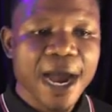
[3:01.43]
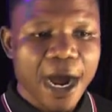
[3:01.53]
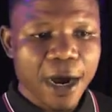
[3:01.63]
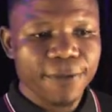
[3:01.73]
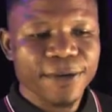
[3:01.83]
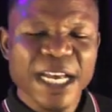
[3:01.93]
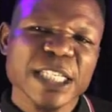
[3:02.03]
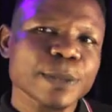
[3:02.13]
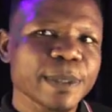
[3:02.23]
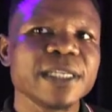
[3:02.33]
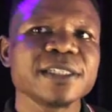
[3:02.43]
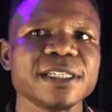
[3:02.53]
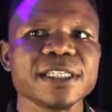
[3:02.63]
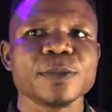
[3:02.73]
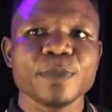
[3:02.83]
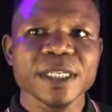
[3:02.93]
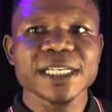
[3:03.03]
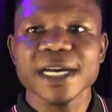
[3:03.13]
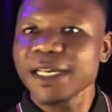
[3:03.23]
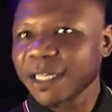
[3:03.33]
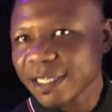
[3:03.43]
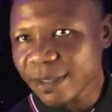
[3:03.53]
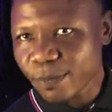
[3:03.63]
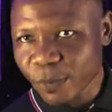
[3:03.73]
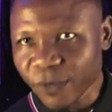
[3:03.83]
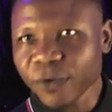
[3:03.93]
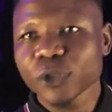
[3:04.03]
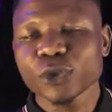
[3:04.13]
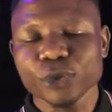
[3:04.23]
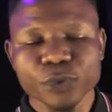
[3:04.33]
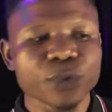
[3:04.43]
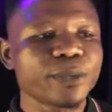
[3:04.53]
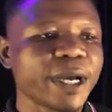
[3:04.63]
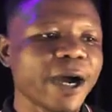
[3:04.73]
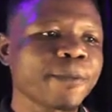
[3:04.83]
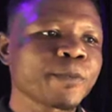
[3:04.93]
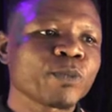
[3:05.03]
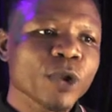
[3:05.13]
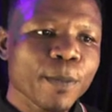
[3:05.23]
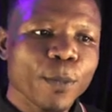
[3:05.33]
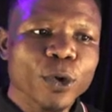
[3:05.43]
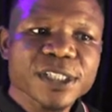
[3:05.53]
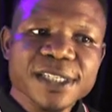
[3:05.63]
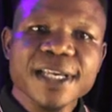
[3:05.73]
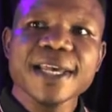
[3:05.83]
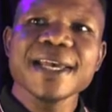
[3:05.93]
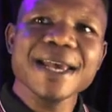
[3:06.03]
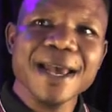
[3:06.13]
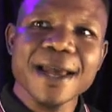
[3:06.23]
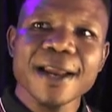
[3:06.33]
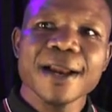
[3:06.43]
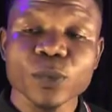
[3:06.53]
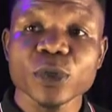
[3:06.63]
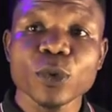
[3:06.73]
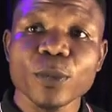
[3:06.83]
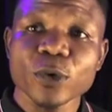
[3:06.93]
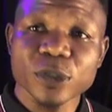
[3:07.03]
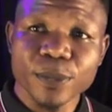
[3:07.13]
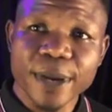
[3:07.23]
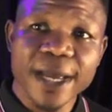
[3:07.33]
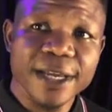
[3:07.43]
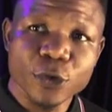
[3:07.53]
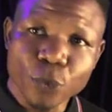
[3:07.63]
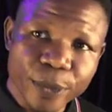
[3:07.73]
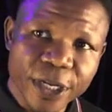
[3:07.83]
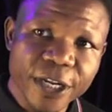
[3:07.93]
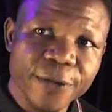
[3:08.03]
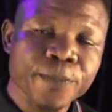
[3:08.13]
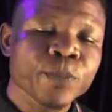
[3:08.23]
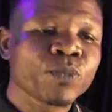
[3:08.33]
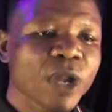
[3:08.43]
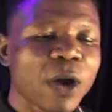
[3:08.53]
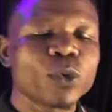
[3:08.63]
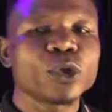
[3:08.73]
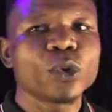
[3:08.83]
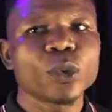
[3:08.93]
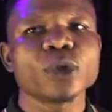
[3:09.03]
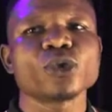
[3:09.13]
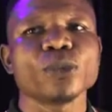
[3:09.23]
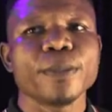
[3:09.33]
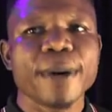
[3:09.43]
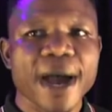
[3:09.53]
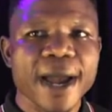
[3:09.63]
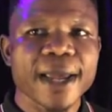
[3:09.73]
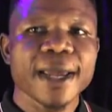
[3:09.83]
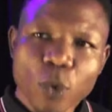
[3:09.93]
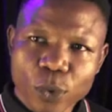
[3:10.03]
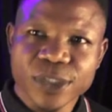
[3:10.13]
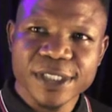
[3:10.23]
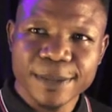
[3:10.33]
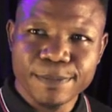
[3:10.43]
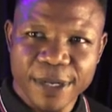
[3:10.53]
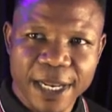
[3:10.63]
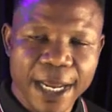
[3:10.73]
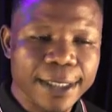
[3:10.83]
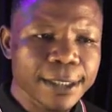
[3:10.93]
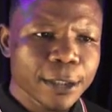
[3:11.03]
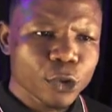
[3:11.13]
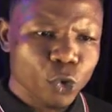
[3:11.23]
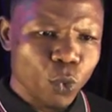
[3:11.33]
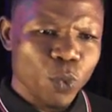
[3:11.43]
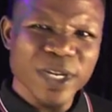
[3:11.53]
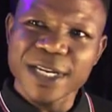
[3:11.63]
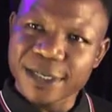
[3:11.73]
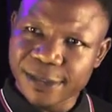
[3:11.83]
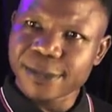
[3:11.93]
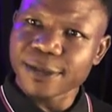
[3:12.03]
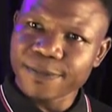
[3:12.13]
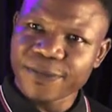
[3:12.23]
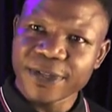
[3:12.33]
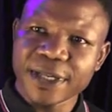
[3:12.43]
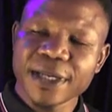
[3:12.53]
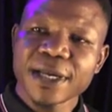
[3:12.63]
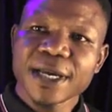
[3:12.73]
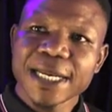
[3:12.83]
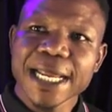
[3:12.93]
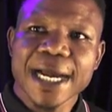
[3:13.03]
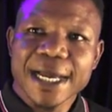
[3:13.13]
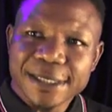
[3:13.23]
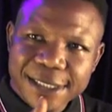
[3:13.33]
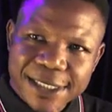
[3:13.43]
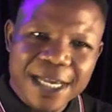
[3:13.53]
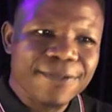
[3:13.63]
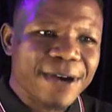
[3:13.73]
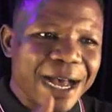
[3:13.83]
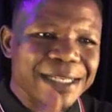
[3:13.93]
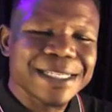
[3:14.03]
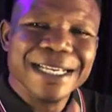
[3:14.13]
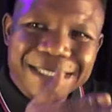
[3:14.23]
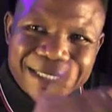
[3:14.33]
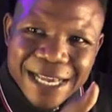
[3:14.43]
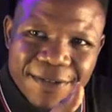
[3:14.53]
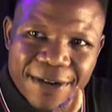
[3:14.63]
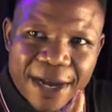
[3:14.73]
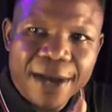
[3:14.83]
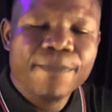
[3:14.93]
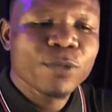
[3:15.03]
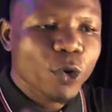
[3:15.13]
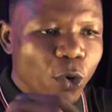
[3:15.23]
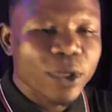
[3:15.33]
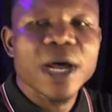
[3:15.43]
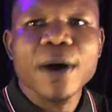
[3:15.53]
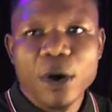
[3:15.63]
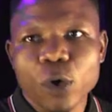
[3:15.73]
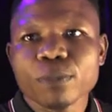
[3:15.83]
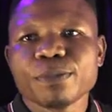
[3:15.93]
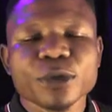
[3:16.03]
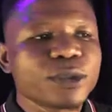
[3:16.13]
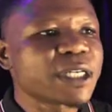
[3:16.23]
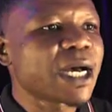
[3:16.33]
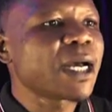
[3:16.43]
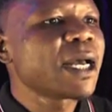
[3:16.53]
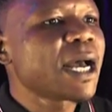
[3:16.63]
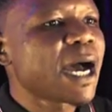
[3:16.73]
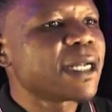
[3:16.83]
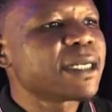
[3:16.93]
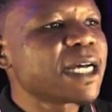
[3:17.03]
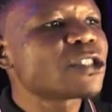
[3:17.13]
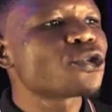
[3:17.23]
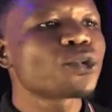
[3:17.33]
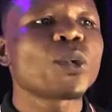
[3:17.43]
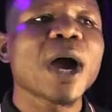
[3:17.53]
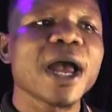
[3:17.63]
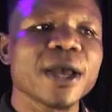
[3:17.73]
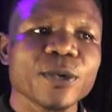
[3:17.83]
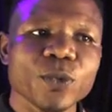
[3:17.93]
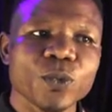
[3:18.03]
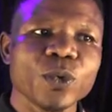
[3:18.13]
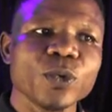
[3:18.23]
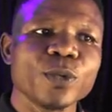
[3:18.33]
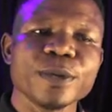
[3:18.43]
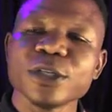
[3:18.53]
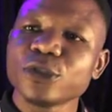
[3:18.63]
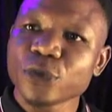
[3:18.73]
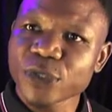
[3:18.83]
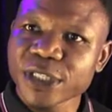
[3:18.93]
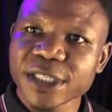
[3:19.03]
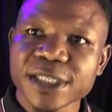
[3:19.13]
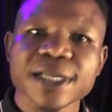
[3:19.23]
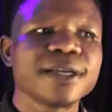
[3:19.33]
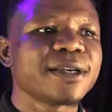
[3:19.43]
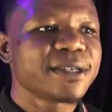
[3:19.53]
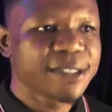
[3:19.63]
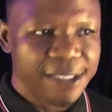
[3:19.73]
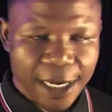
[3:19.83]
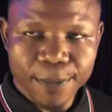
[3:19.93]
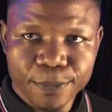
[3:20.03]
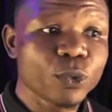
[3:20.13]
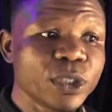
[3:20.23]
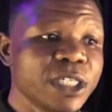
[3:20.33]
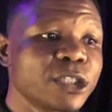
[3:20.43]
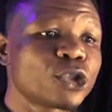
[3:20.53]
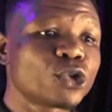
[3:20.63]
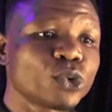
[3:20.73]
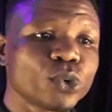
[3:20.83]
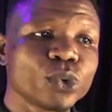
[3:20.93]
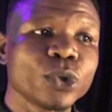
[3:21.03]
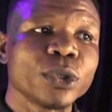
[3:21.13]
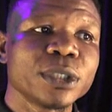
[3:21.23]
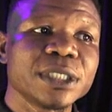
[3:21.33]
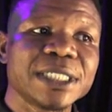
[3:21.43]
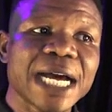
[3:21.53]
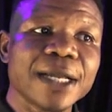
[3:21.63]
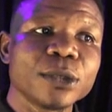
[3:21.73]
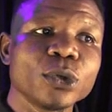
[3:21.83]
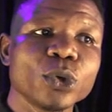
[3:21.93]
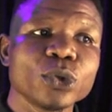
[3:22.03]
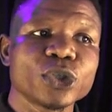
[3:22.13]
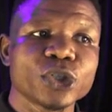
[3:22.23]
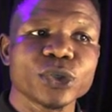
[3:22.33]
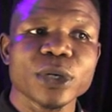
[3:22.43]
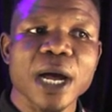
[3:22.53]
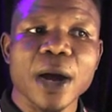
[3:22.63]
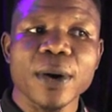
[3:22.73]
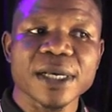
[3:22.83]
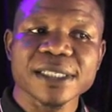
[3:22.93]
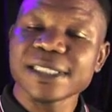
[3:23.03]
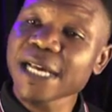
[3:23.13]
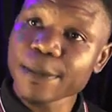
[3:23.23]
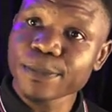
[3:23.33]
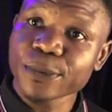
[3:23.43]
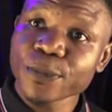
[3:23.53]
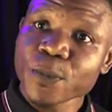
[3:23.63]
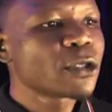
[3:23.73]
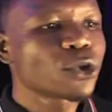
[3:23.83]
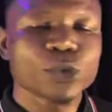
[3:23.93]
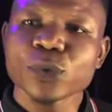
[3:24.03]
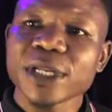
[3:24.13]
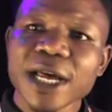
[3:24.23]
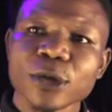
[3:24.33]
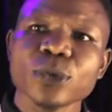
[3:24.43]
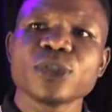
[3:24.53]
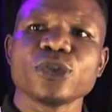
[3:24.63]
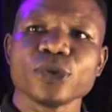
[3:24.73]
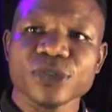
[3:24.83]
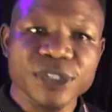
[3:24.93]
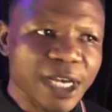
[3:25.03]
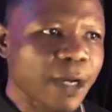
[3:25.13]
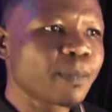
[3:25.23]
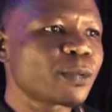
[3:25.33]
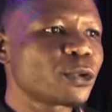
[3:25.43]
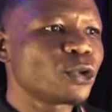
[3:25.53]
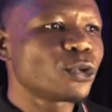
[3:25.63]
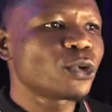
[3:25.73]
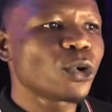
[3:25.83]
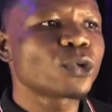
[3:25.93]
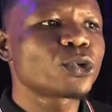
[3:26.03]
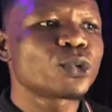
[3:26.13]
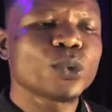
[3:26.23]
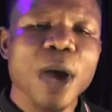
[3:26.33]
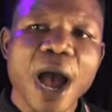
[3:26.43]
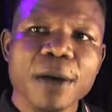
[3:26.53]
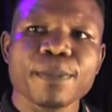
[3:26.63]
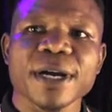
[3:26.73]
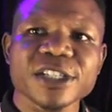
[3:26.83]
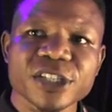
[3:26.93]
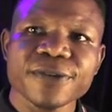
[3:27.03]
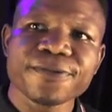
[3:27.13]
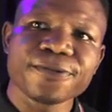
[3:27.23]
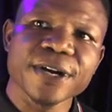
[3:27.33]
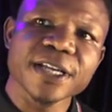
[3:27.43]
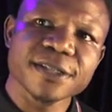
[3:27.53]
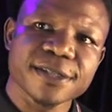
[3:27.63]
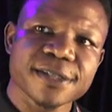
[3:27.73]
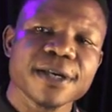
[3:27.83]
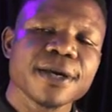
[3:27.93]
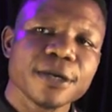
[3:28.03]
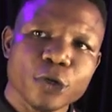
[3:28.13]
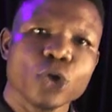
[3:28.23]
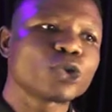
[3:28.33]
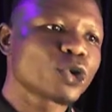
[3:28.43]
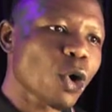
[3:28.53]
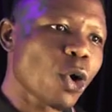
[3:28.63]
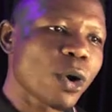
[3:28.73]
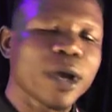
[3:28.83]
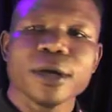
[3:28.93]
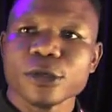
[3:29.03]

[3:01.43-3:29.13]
I've explained this better in a previous tutorial, but here we don't want to buy a domain name and we don't want to buy hosting plan. So we need something that can serve as a server on our computer, and that is why we will be using Xampp. We need to download our Xampp. So to download your Xampp, you go to apachefriends.org.